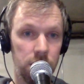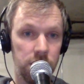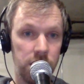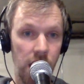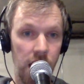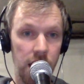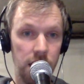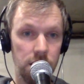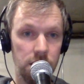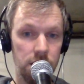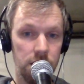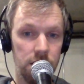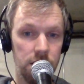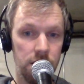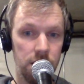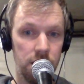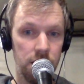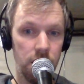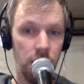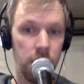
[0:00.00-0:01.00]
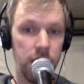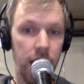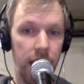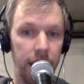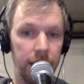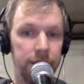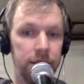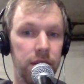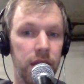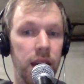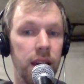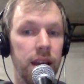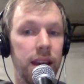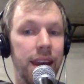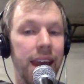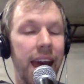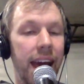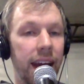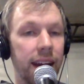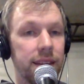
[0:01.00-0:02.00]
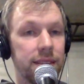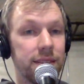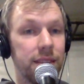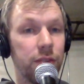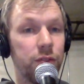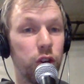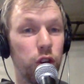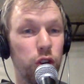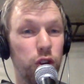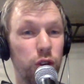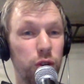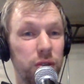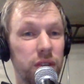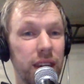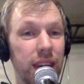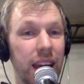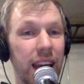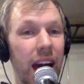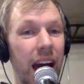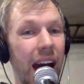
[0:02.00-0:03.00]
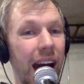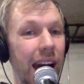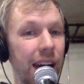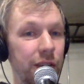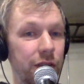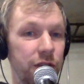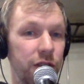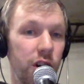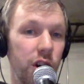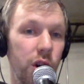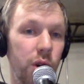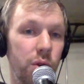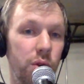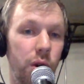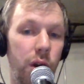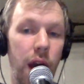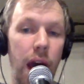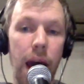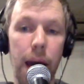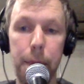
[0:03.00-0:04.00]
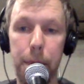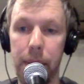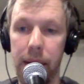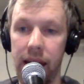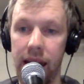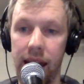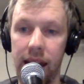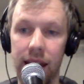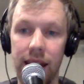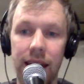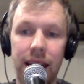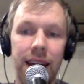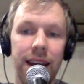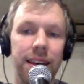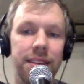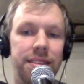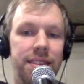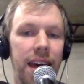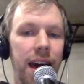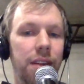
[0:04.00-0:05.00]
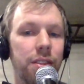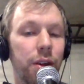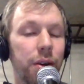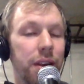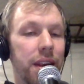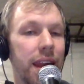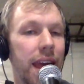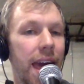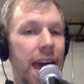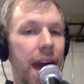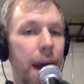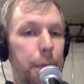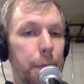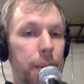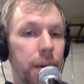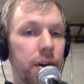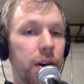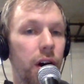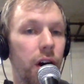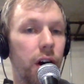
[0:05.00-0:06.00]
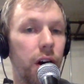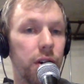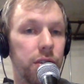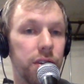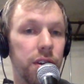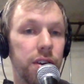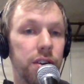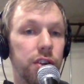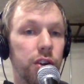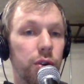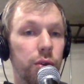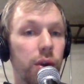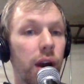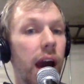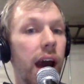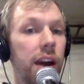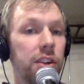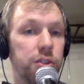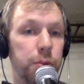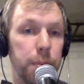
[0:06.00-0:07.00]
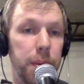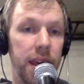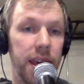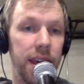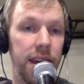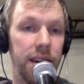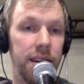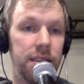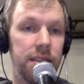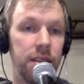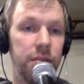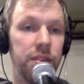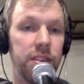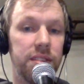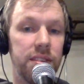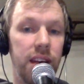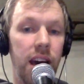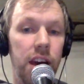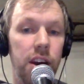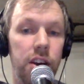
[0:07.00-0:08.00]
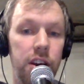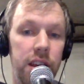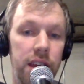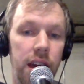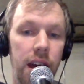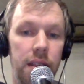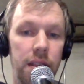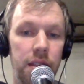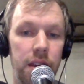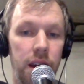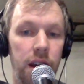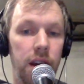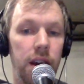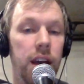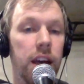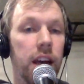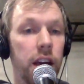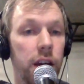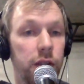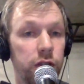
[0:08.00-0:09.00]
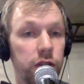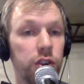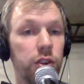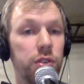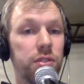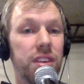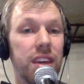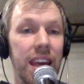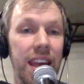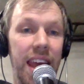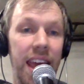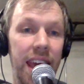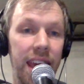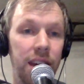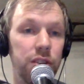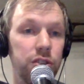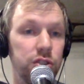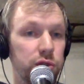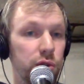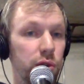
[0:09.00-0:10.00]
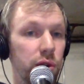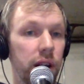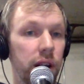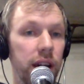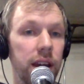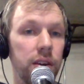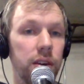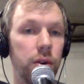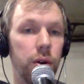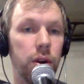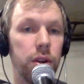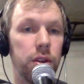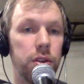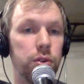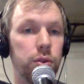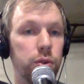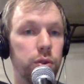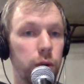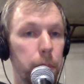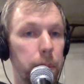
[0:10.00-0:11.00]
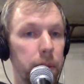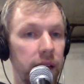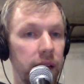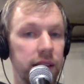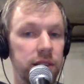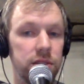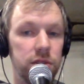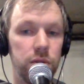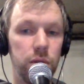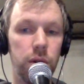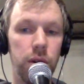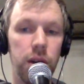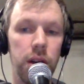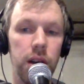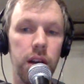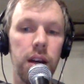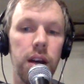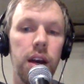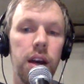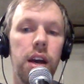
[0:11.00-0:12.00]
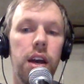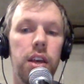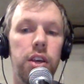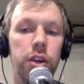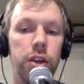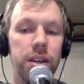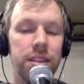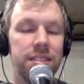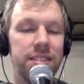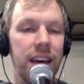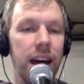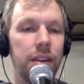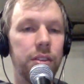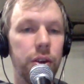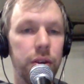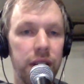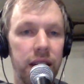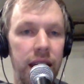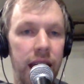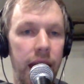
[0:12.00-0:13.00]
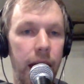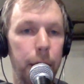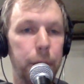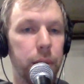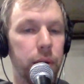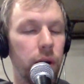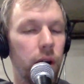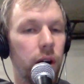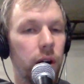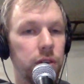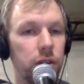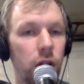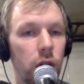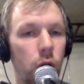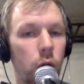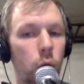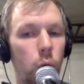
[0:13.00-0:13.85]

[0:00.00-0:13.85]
Done? Okay. Next, if you're using an iPhone or iPad, download an app called GarageBand if it's not already on there. If you're using an Android or the Google Play Store, you can download an app called